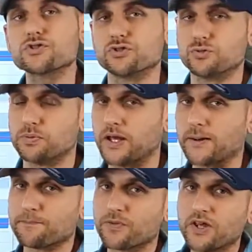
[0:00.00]
2
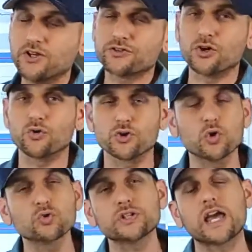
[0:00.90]
p.m. So
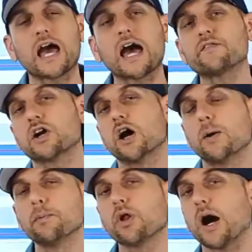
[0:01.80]
you only have a
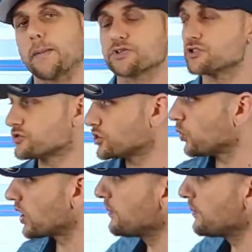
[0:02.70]
couple options. Do you want